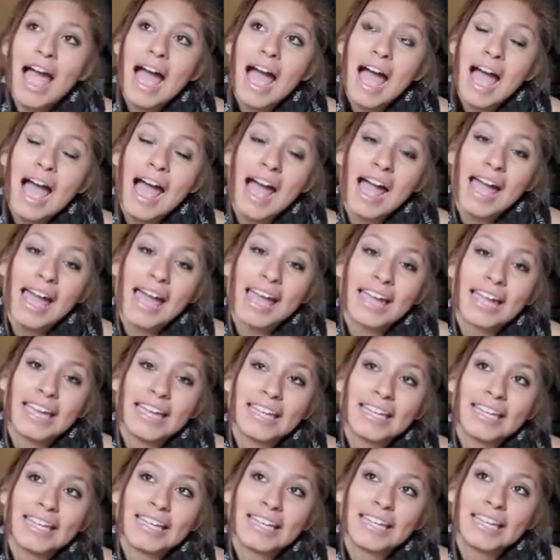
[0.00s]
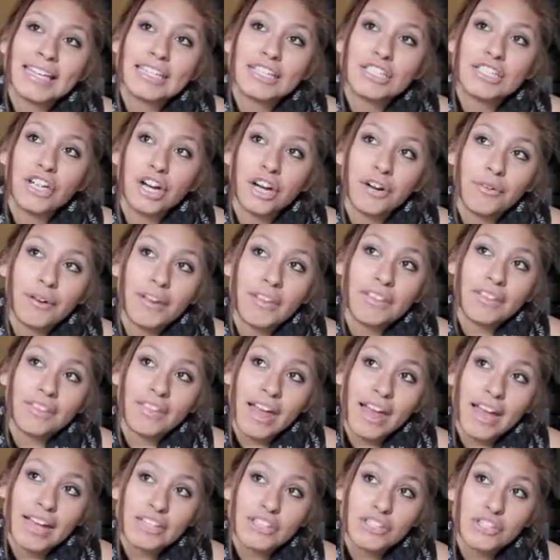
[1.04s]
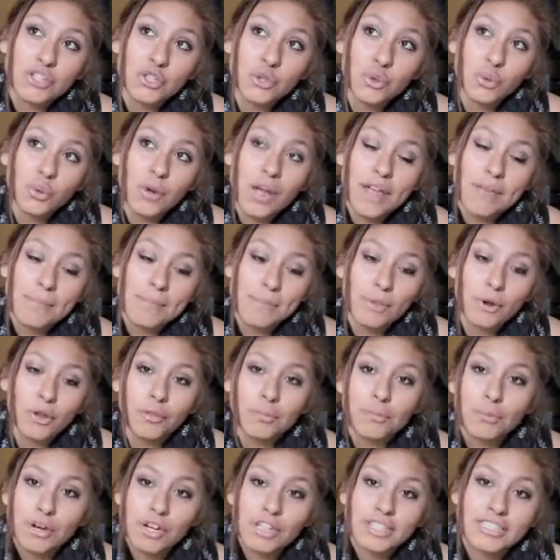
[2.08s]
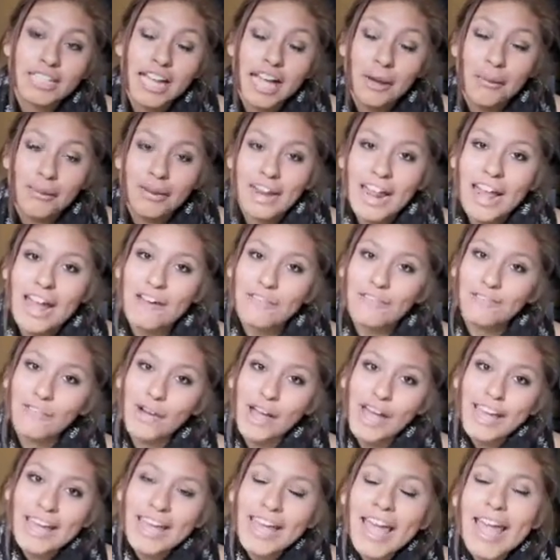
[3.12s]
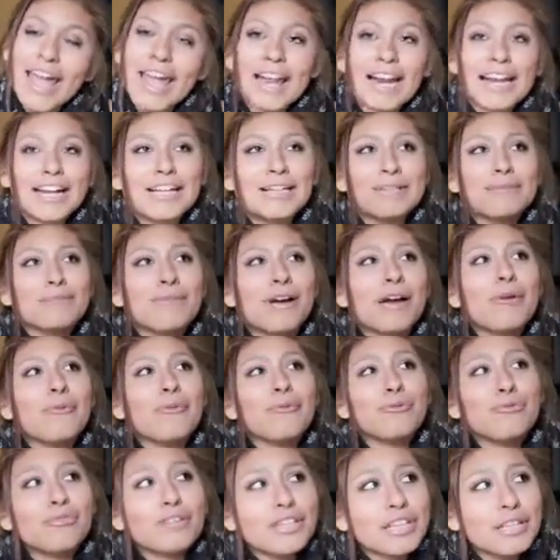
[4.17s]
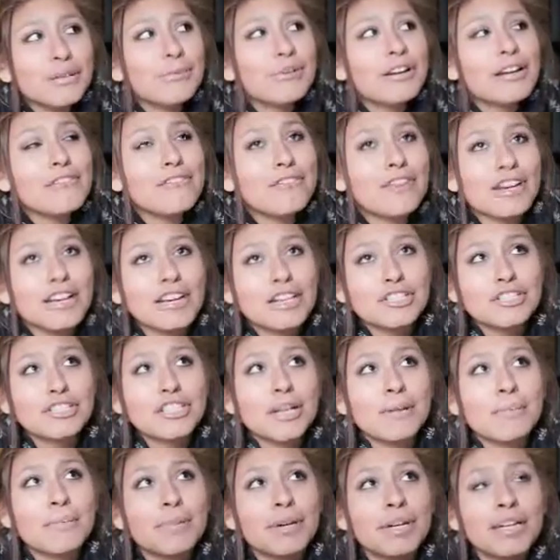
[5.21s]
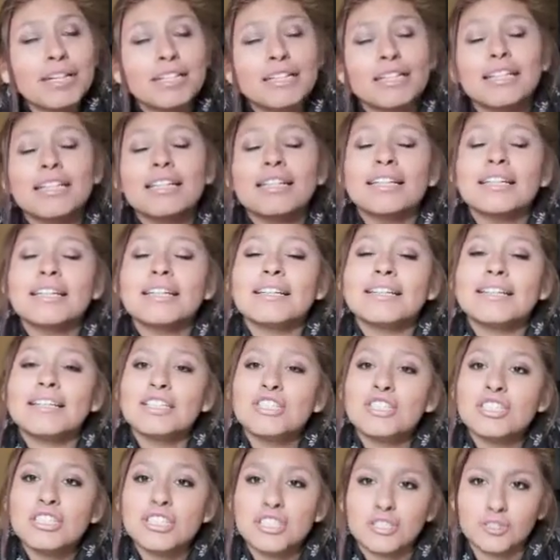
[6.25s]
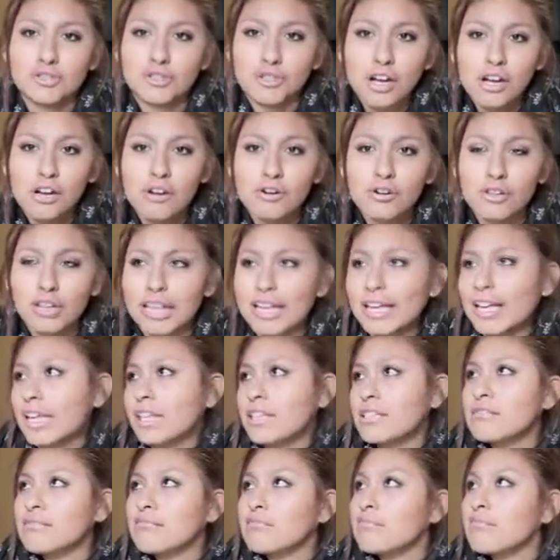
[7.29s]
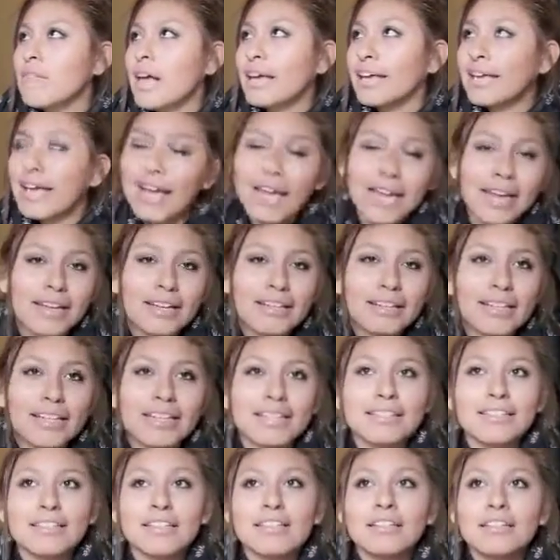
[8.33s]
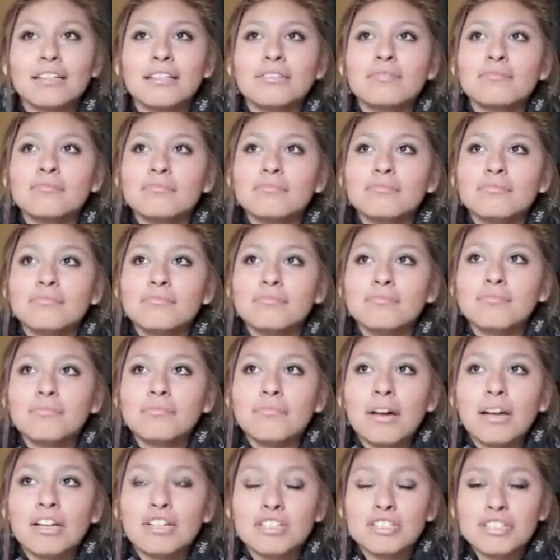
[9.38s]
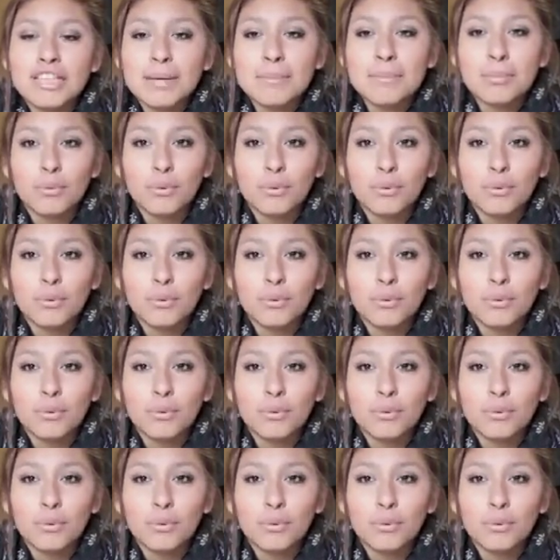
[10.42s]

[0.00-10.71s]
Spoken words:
I started reading that too, and both books I went halfway, and I really want to finish them, but it's just a struggle. Like I can't, like I just get